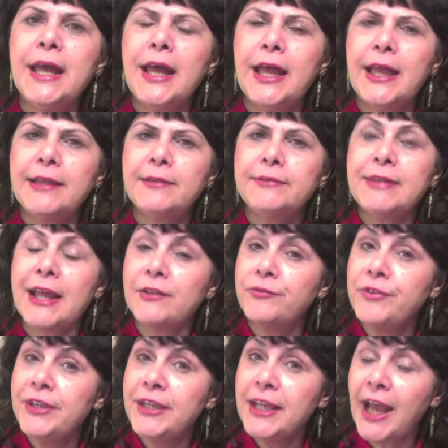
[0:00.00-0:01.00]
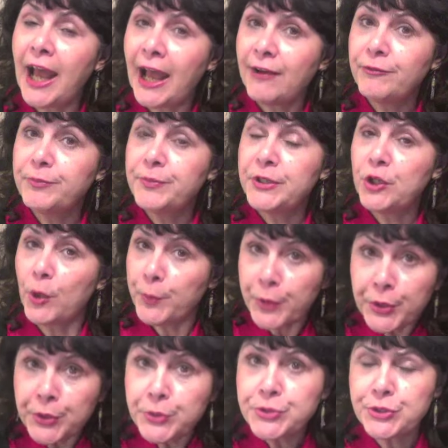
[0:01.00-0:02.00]
uh, that we have been
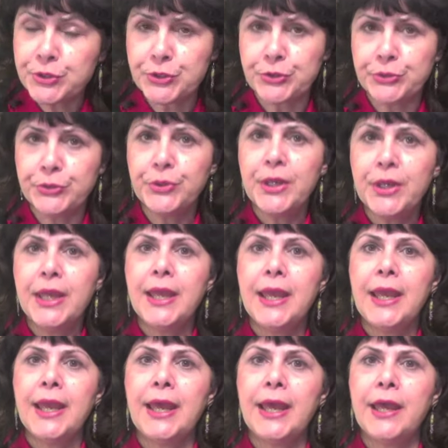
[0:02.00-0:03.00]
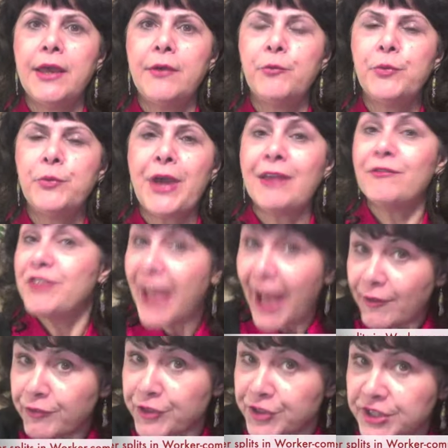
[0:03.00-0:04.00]
opposed to uh, and we
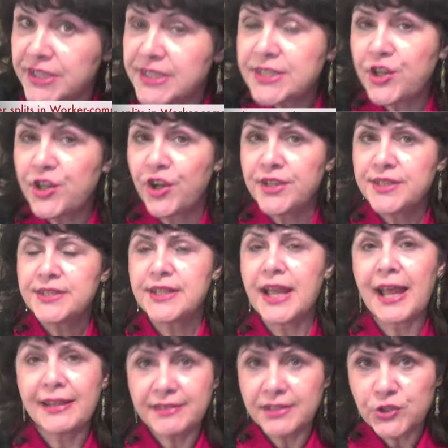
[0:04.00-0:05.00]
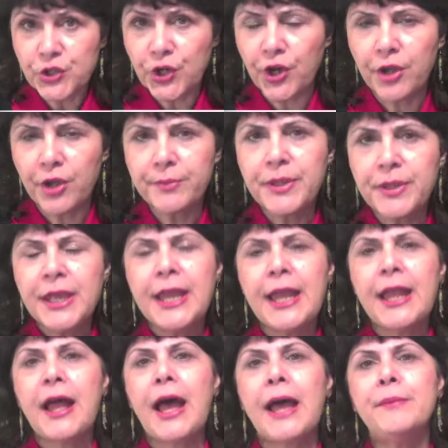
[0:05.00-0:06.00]
have criticized at the time.
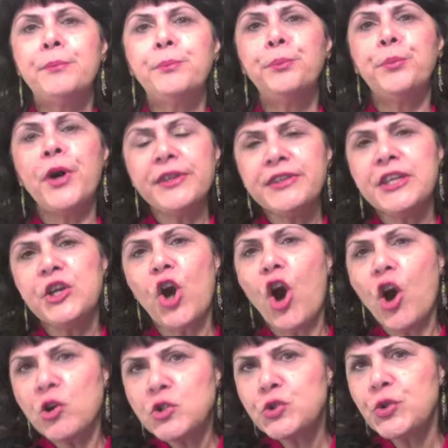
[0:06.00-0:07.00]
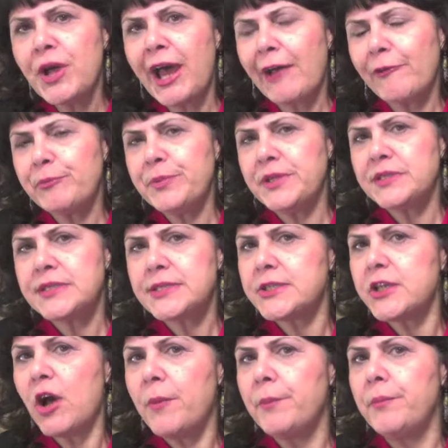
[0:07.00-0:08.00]
But there also have been
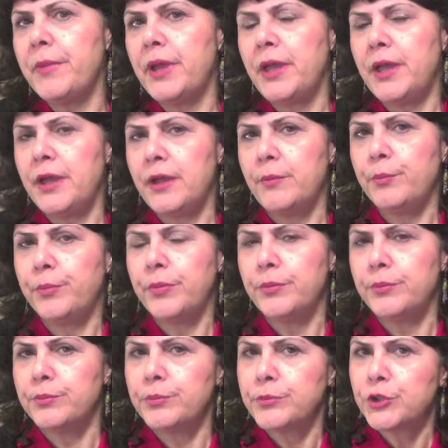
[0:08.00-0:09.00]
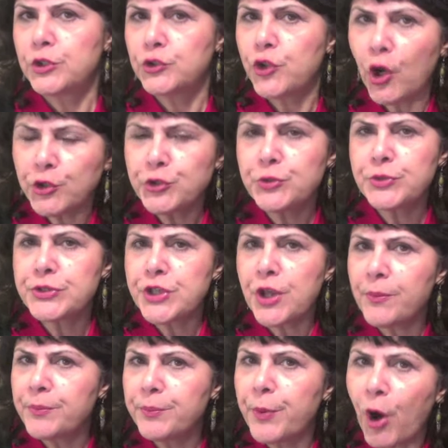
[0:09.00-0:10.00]
some uh, docu-
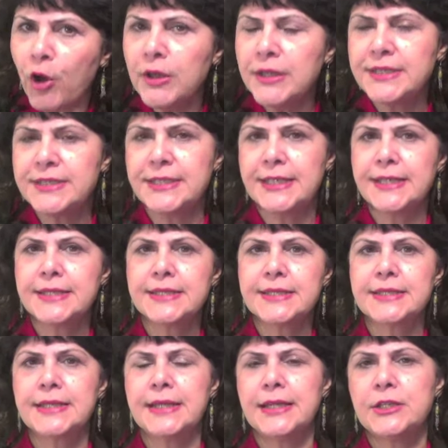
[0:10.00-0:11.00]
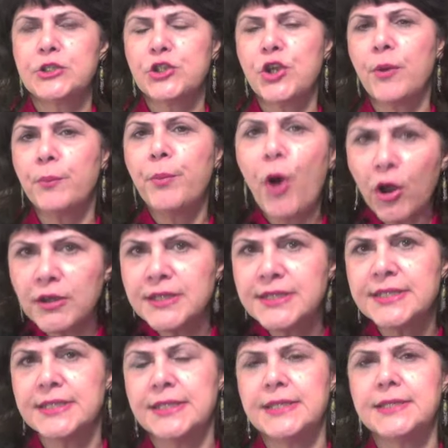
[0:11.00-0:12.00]
some politics, uh, some
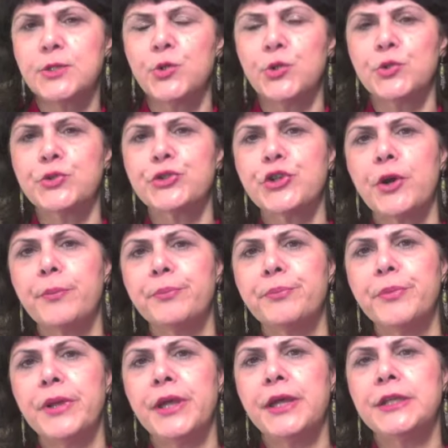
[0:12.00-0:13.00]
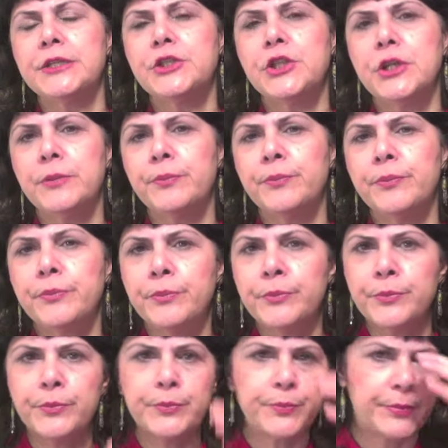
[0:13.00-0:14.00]
policies, or some uh,
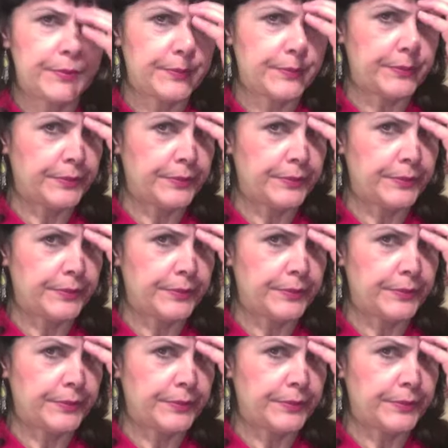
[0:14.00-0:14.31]
um,